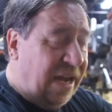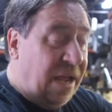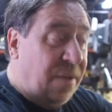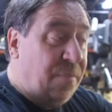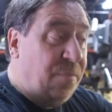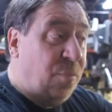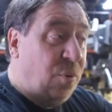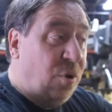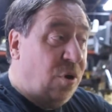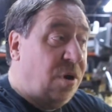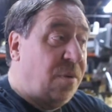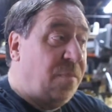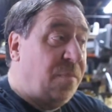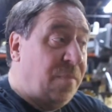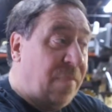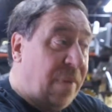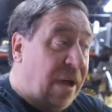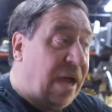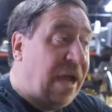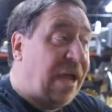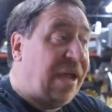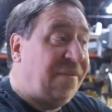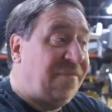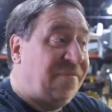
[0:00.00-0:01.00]
I bought
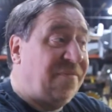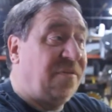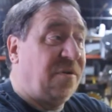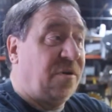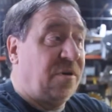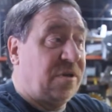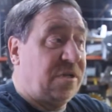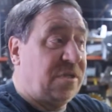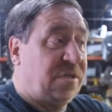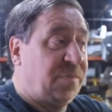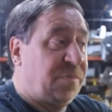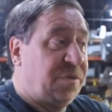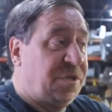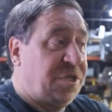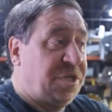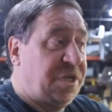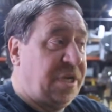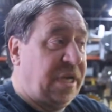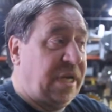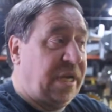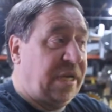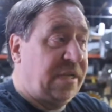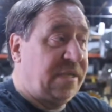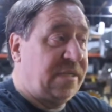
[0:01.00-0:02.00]
my first
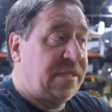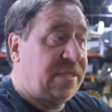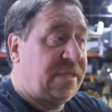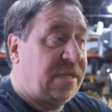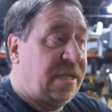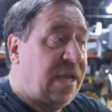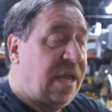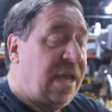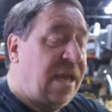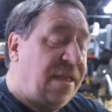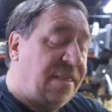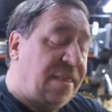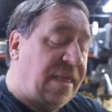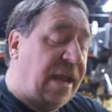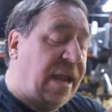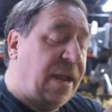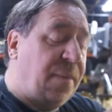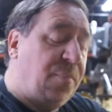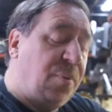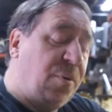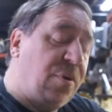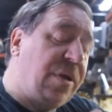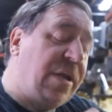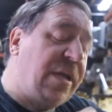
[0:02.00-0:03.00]
machines that I
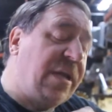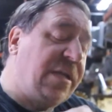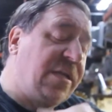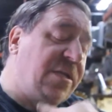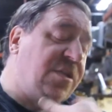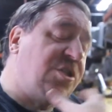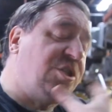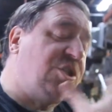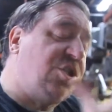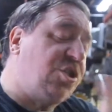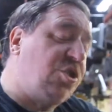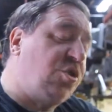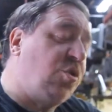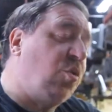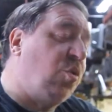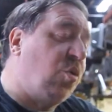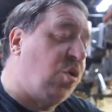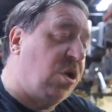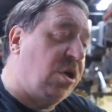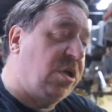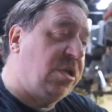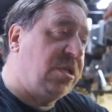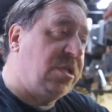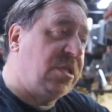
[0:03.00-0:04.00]
put into
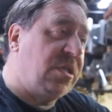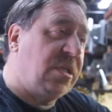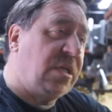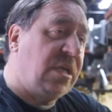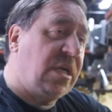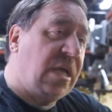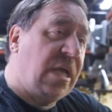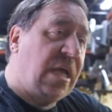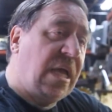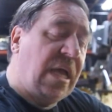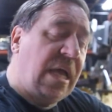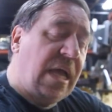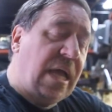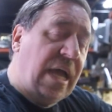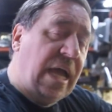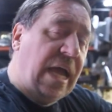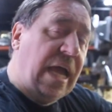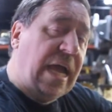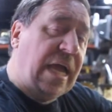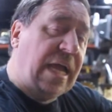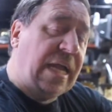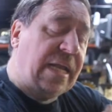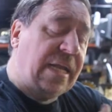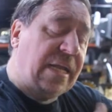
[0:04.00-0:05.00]
stores.
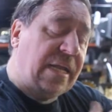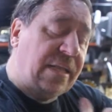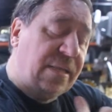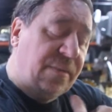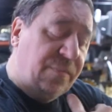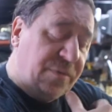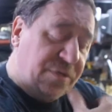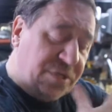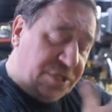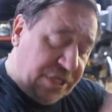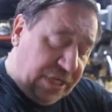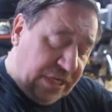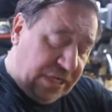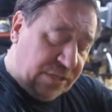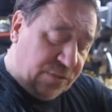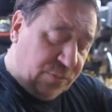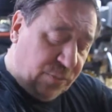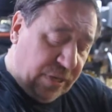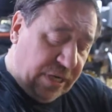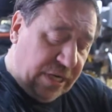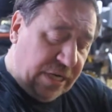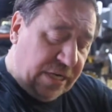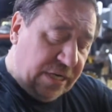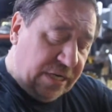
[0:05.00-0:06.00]
And the machines
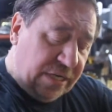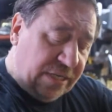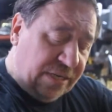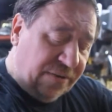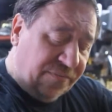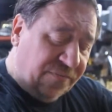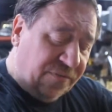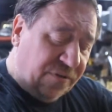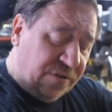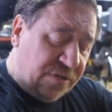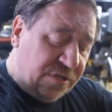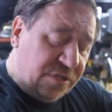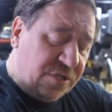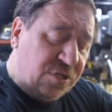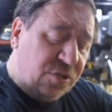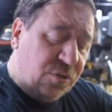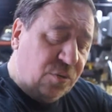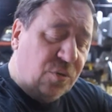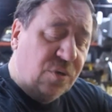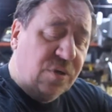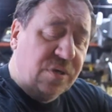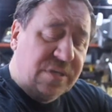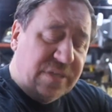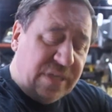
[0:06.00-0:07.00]
went into different
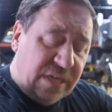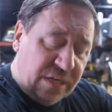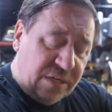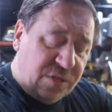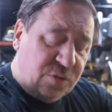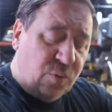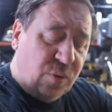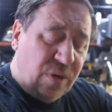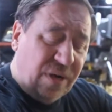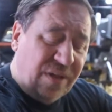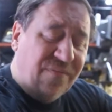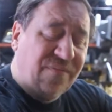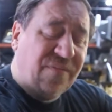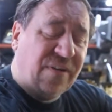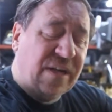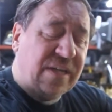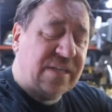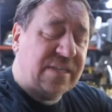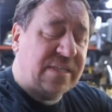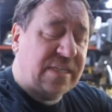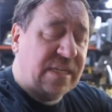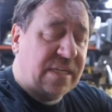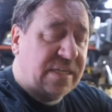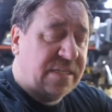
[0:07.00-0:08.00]
stores at 25
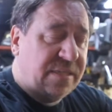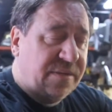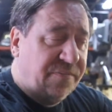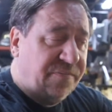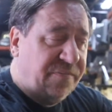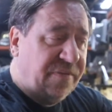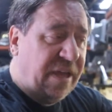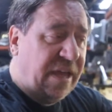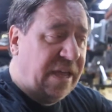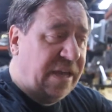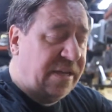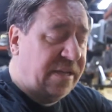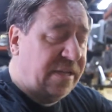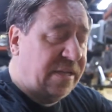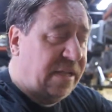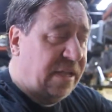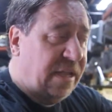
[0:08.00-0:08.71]
cents a vend.